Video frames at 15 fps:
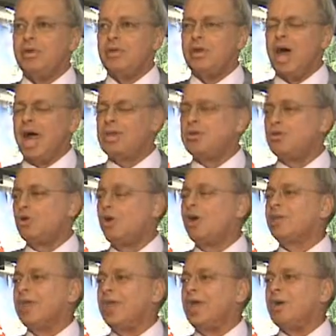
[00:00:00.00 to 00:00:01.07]
not
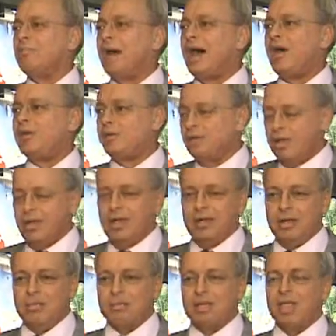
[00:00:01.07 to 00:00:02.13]
talking about
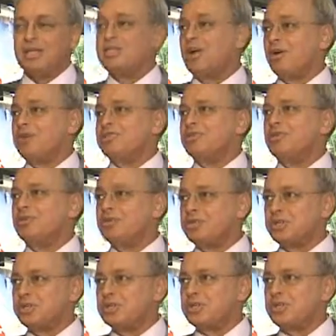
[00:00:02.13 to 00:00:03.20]
military
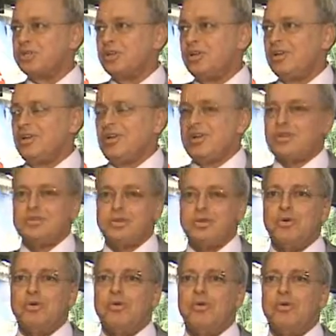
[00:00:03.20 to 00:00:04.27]
solutions
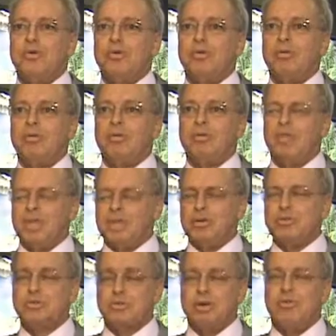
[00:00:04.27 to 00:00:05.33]
to the
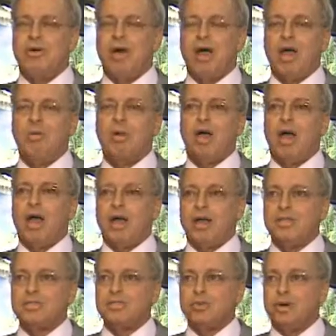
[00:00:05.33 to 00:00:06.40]
use of armed
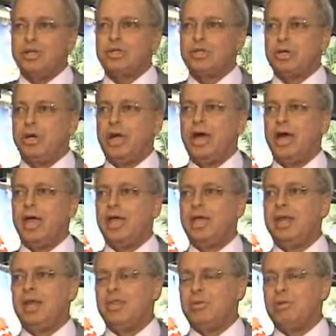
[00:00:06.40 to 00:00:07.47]
guards, which,
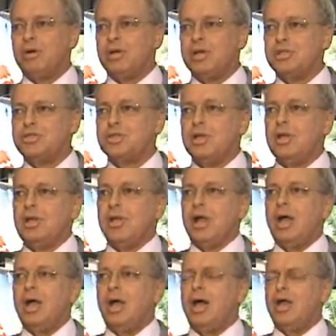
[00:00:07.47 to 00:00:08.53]
in other words,
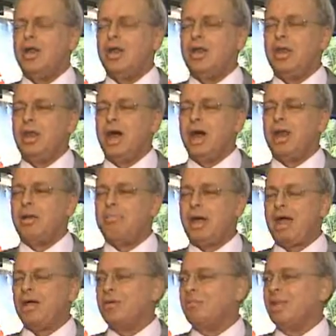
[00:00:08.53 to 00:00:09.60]
not
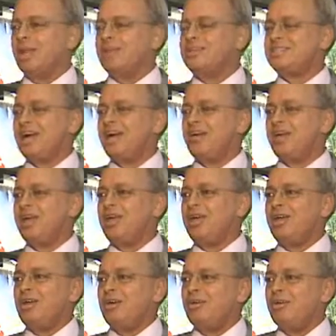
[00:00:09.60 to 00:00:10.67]

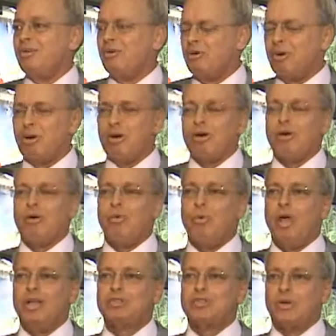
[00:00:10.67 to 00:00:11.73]
paramilitary or
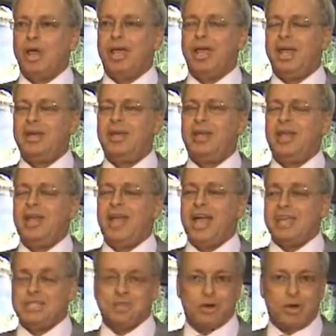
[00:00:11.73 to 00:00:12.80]
well-trained
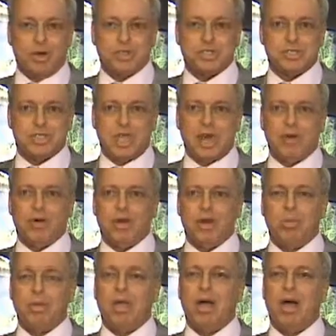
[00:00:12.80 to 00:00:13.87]
escorts that are going
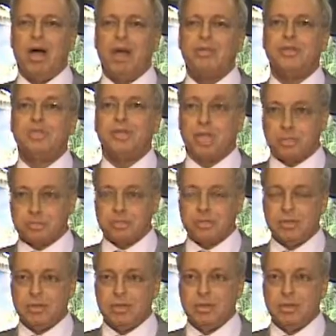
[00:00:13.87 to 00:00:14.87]
to be on the ships,